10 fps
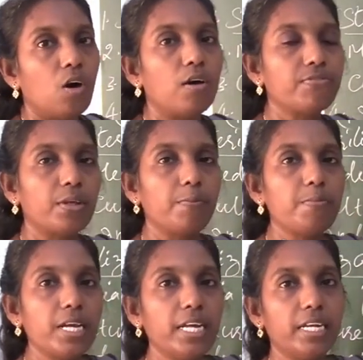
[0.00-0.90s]
of the
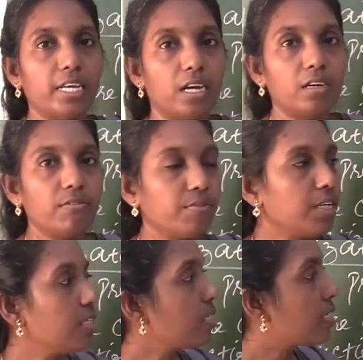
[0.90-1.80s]
media,
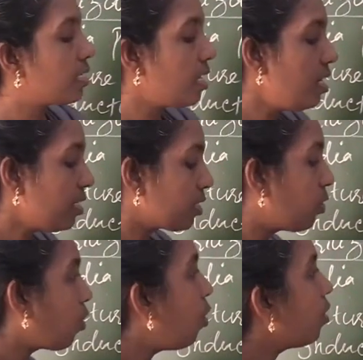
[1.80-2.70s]
when the cells
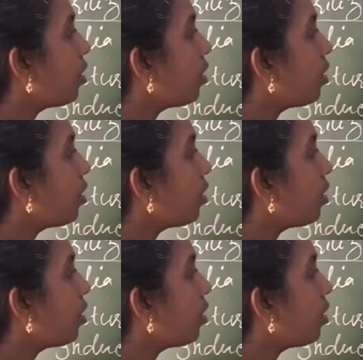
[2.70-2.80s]
grow